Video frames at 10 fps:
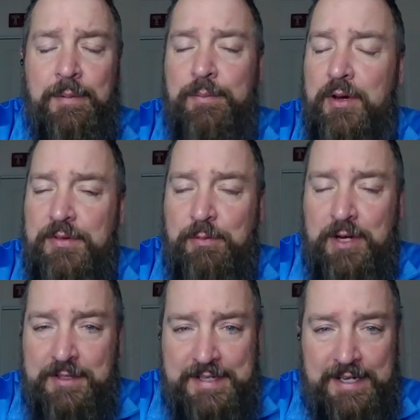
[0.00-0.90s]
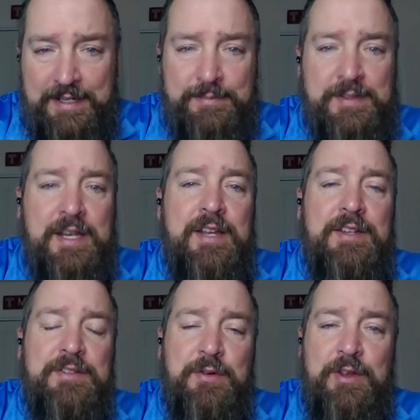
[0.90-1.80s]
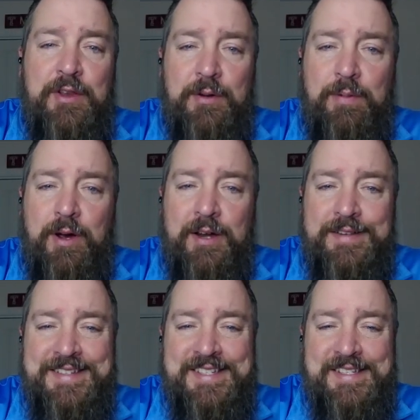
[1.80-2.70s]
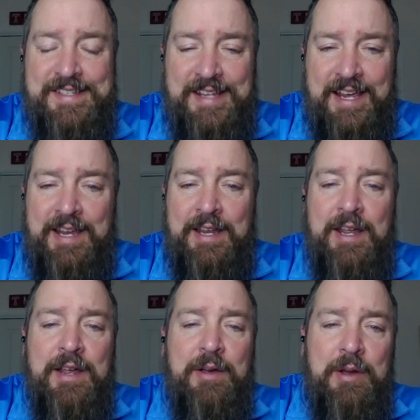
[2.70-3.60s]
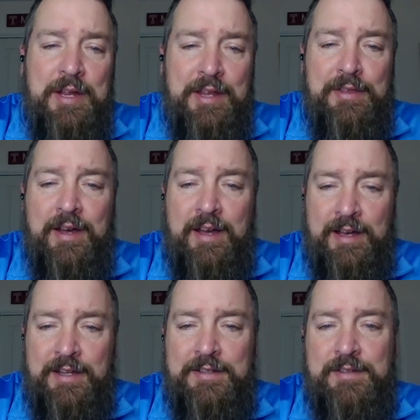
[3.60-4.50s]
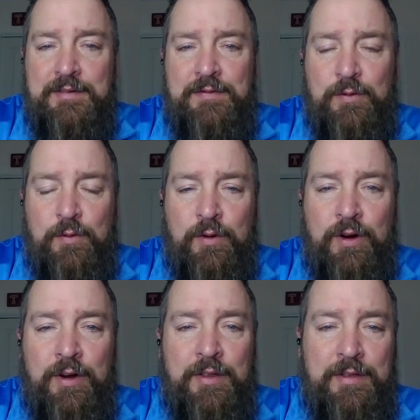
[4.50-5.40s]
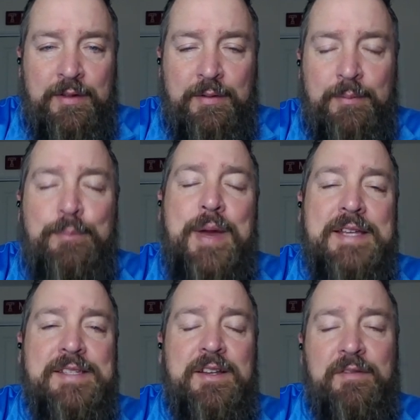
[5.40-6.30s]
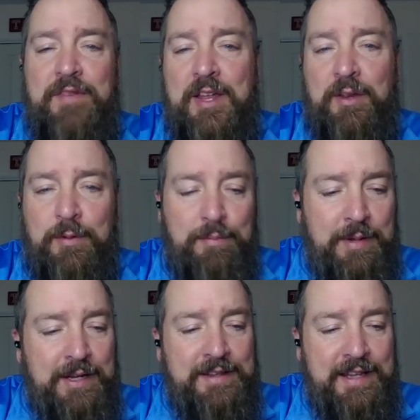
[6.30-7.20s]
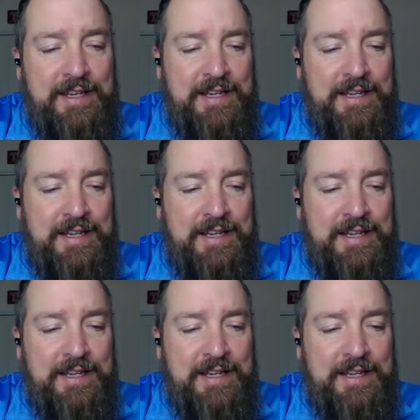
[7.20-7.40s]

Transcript: But both winter teams doing their part to stay in the hunt for the best available pick they can